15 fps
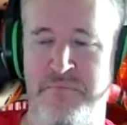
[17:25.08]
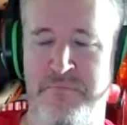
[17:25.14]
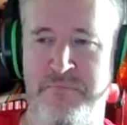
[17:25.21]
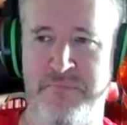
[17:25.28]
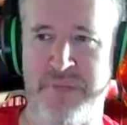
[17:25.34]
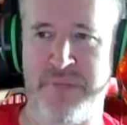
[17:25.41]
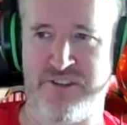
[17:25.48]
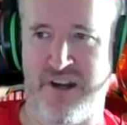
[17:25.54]

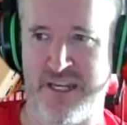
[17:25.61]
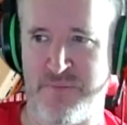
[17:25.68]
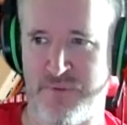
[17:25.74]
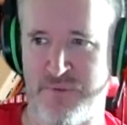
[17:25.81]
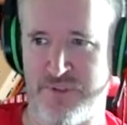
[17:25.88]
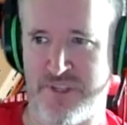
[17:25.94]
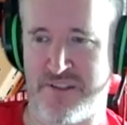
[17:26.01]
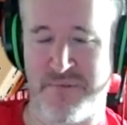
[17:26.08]
a dice pool
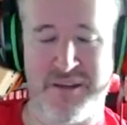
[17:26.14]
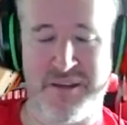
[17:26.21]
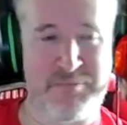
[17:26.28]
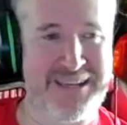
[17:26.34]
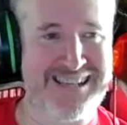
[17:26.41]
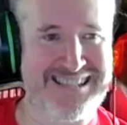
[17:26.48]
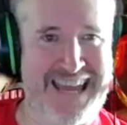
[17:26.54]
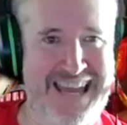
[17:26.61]
system
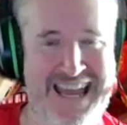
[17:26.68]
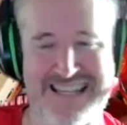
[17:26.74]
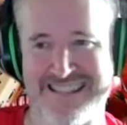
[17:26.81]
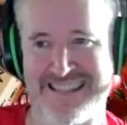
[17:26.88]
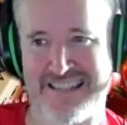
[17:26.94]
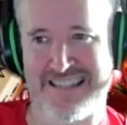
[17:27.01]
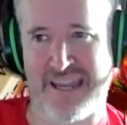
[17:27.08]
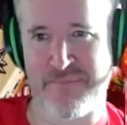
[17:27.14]
because it has the
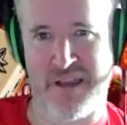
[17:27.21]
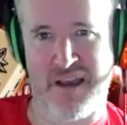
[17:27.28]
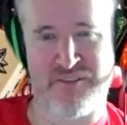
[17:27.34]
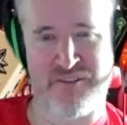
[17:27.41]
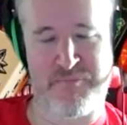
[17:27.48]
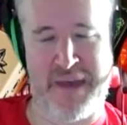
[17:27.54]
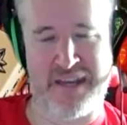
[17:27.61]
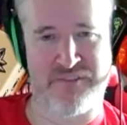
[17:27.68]
same kind
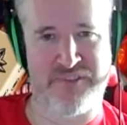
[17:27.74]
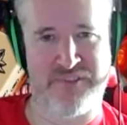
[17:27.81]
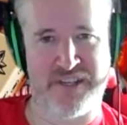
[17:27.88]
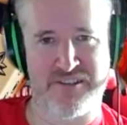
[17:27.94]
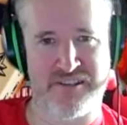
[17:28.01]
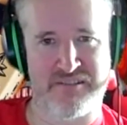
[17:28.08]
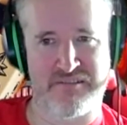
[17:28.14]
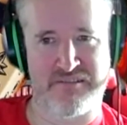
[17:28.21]
of
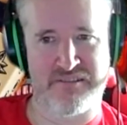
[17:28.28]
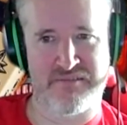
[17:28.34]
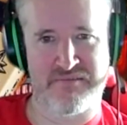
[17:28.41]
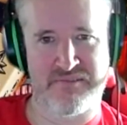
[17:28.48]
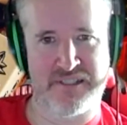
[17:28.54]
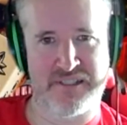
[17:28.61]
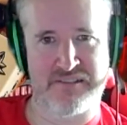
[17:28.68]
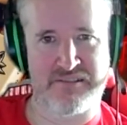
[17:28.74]
benefits and
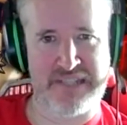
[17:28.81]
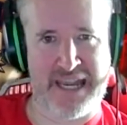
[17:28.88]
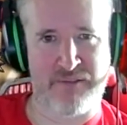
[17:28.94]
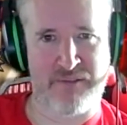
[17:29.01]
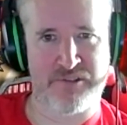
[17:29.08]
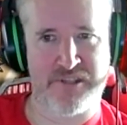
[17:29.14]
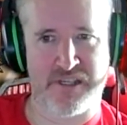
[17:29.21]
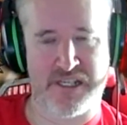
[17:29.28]

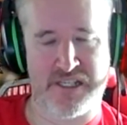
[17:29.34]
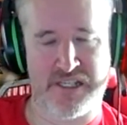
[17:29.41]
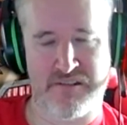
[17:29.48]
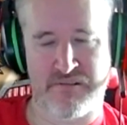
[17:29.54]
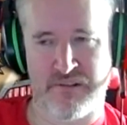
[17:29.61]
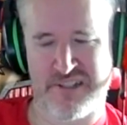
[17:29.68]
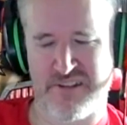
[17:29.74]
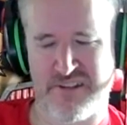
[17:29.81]
downsides. Yeah.
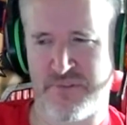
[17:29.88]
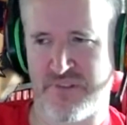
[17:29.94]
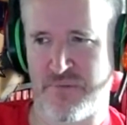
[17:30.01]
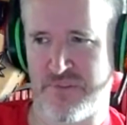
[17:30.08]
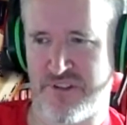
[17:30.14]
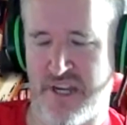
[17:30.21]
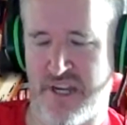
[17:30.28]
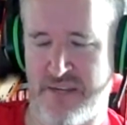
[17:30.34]
Actually, I'm not really
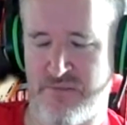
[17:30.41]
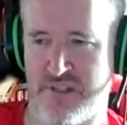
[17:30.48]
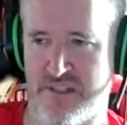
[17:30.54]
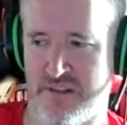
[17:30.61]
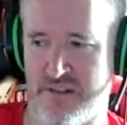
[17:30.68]
what the downsides are.